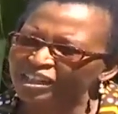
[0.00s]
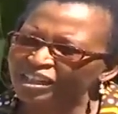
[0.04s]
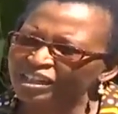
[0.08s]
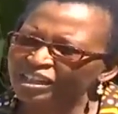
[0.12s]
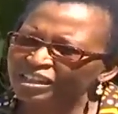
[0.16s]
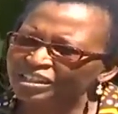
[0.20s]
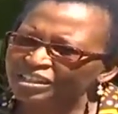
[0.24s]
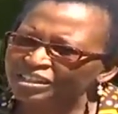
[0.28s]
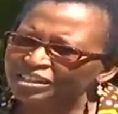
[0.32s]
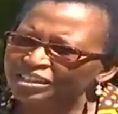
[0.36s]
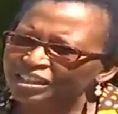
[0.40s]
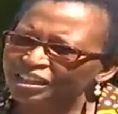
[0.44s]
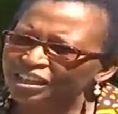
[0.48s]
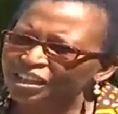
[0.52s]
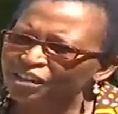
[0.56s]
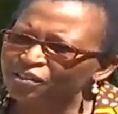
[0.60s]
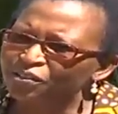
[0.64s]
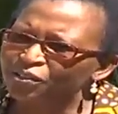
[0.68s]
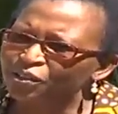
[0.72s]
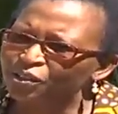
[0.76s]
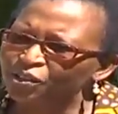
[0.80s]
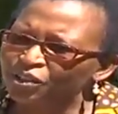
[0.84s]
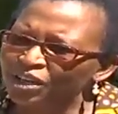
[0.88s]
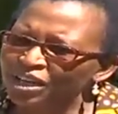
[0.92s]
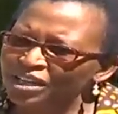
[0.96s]
And uh,
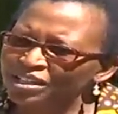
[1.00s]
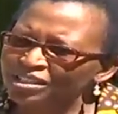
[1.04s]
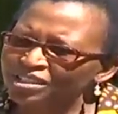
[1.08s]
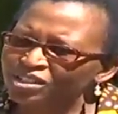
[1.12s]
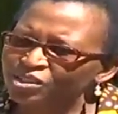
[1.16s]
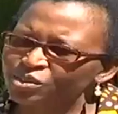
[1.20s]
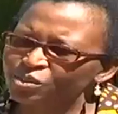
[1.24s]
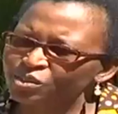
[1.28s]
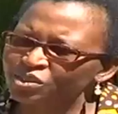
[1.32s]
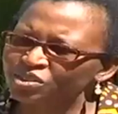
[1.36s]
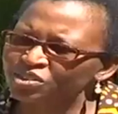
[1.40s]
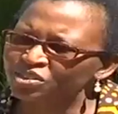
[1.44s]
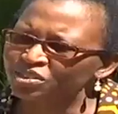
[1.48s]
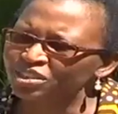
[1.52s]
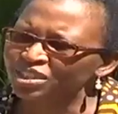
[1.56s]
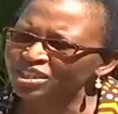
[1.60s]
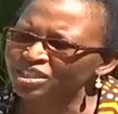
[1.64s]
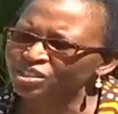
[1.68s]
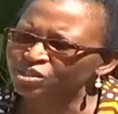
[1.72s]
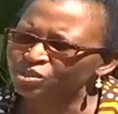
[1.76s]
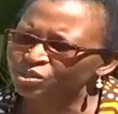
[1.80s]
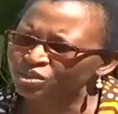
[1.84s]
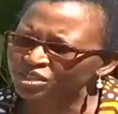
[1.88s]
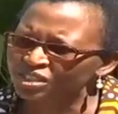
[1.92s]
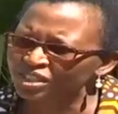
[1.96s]
for us, it was
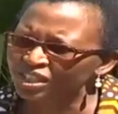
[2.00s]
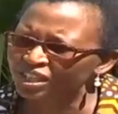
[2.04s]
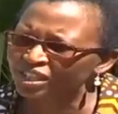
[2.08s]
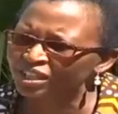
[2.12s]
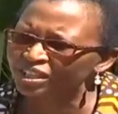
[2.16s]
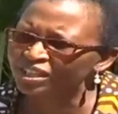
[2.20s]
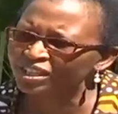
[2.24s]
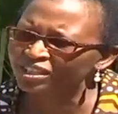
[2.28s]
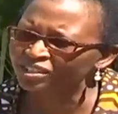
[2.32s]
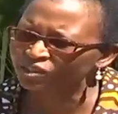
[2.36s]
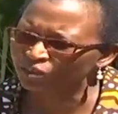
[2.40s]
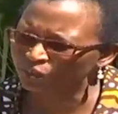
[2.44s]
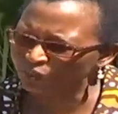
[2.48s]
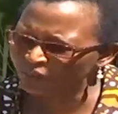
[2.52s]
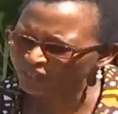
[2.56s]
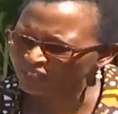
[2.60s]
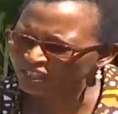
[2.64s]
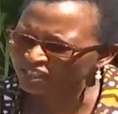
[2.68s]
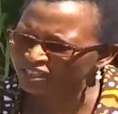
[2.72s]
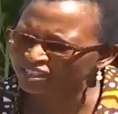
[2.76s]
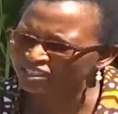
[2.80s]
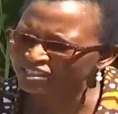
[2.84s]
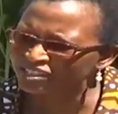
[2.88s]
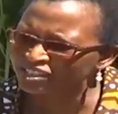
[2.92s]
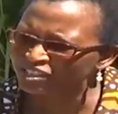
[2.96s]
really to say, yes, we are
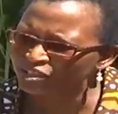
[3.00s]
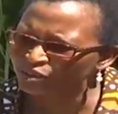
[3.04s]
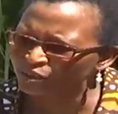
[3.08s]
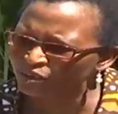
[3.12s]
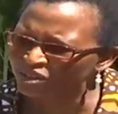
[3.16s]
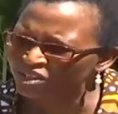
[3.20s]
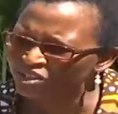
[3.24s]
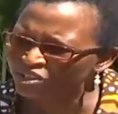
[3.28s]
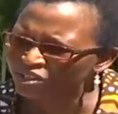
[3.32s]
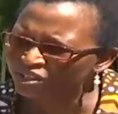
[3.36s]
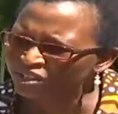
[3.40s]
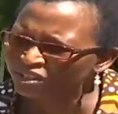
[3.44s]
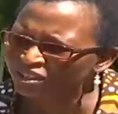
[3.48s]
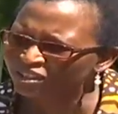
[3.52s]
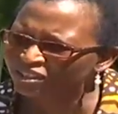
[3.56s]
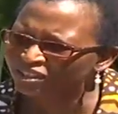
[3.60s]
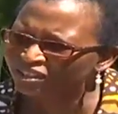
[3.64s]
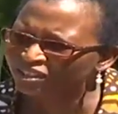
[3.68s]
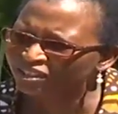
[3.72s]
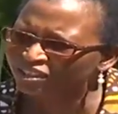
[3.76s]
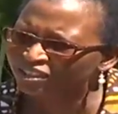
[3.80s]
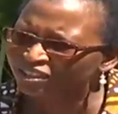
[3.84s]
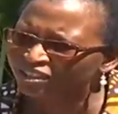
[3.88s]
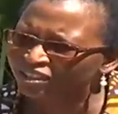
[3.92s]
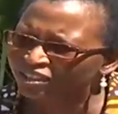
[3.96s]
in this situation,
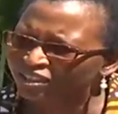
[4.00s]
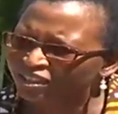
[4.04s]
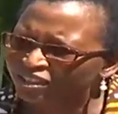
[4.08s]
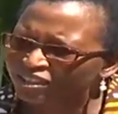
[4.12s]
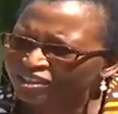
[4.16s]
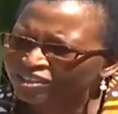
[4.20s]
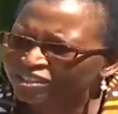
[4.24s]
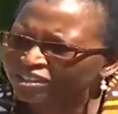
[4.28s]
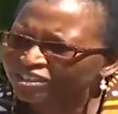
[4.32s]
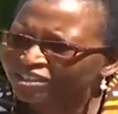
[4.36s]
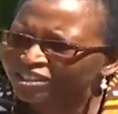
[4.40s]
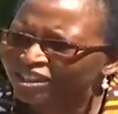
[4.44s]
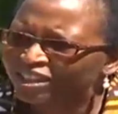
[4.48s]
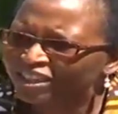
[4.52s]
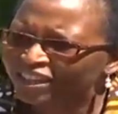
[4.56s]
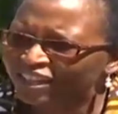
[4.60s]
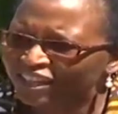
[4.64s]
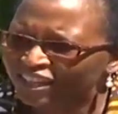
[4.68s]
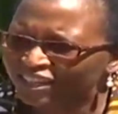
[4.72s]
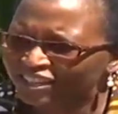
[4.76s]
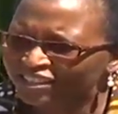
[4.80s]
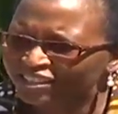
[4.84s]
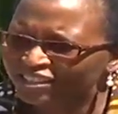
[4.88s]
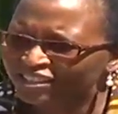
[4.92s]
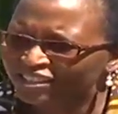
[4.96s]
this is the
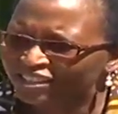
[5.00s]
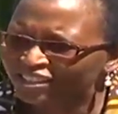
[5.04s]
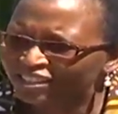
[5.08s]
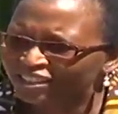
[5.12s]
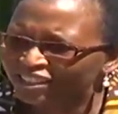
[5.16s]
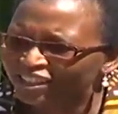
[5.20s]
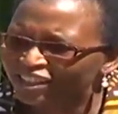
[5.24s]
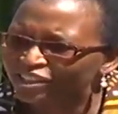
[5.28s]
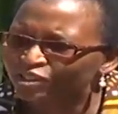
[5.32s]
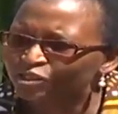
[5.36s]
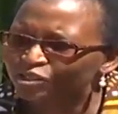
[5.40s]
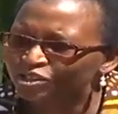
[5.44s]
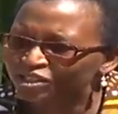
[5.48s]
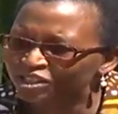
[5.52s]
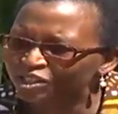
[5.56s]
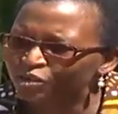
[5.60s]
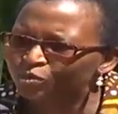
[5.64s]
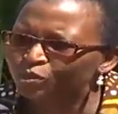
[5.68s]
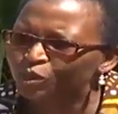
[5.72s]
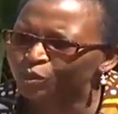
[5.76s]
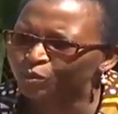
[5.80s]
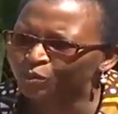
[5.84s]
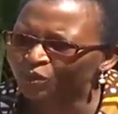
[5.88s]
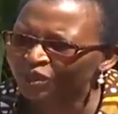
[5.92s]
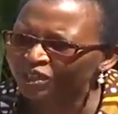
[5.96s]
reality. And to
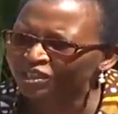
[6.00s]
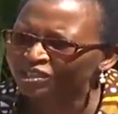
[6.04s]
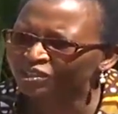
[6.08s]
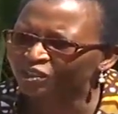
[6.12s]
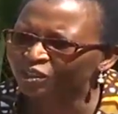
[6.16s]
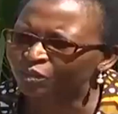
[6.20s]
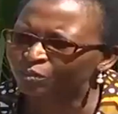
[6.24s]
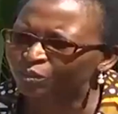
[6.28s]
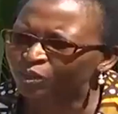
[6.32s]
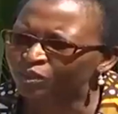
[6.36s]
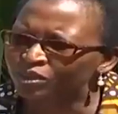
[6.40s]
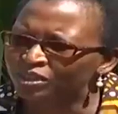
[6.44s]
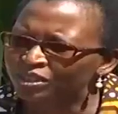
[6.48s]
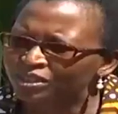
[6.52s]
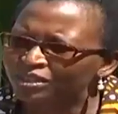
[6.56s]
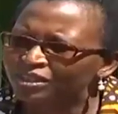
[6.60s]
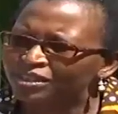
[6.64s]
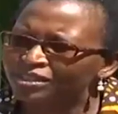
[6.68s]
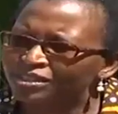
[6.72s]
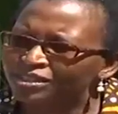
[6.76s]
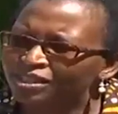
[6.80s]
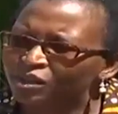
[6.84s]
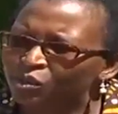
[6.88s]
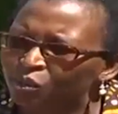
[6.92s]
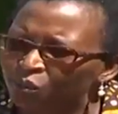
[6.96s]
just be practical about it
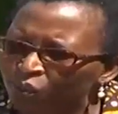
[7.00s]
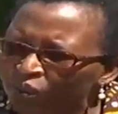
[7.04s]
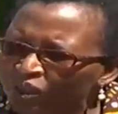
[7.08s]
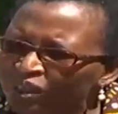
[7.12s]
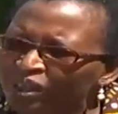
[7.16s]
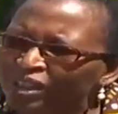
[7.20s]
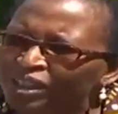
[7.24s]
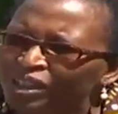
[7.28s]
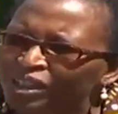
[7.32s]
and say, what